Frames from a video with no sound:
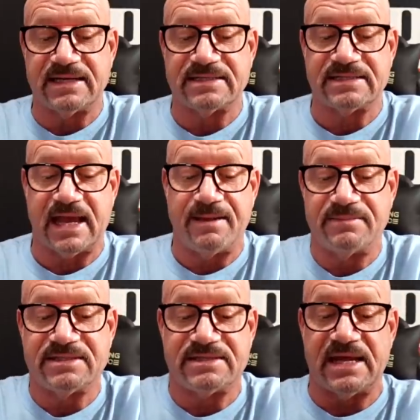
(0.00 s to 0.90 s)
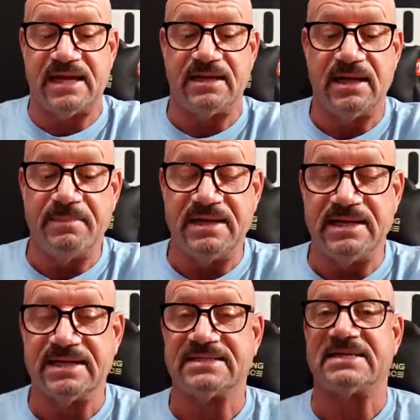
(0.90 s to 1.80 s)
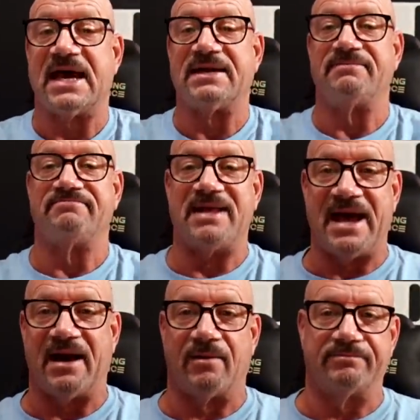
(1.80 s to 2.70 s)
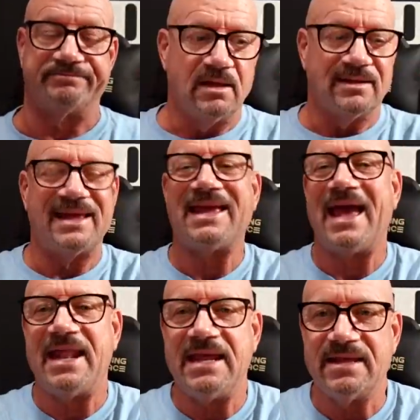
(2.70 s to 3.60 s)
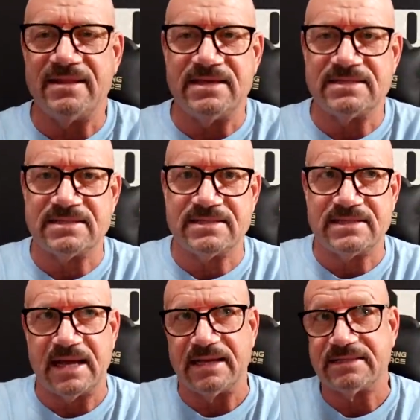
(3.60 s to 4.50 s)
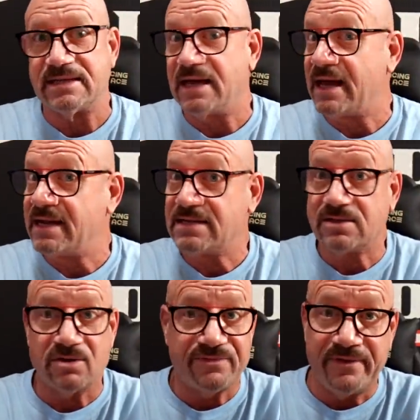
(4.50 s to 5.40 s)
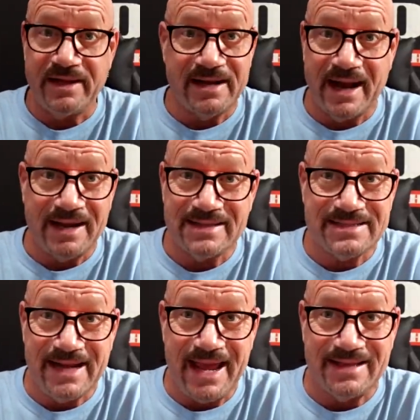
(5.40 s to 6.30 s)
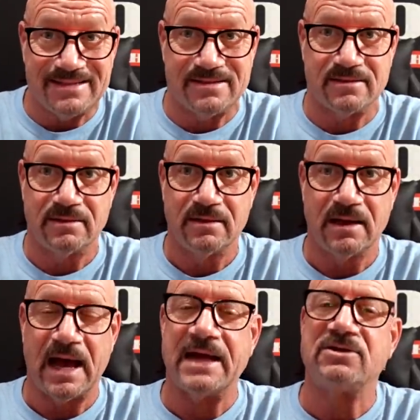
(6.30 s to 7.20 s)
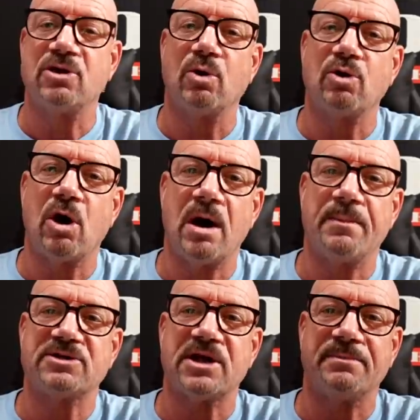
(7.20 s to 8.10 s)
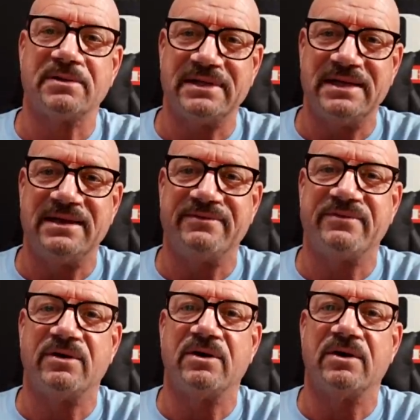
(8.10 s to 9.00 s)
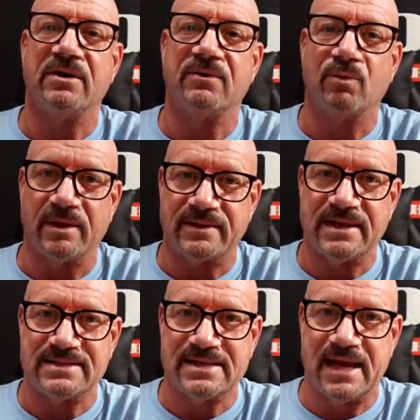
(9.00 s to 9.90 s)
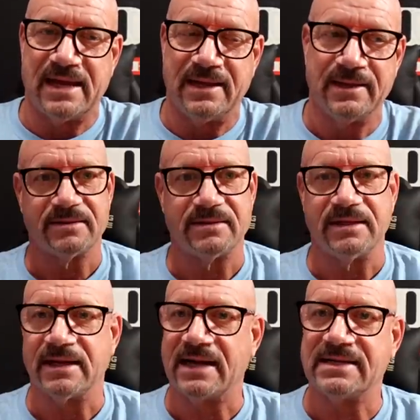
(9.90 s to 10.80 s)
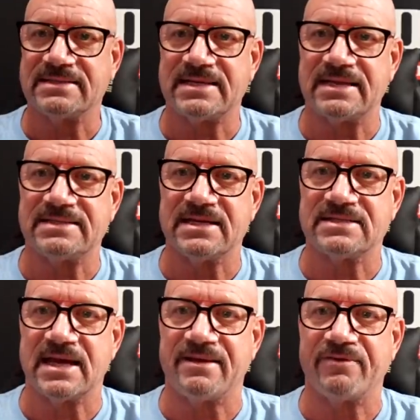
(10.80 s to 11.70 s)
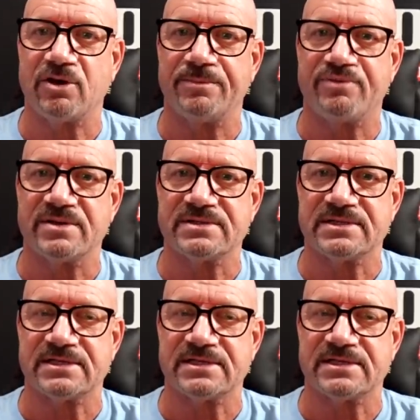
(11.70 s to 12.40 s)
escaped, state media said. Now, like any of these states, and this goes for the United States, I don't know how much I believe what they say. The United States says they have a good prison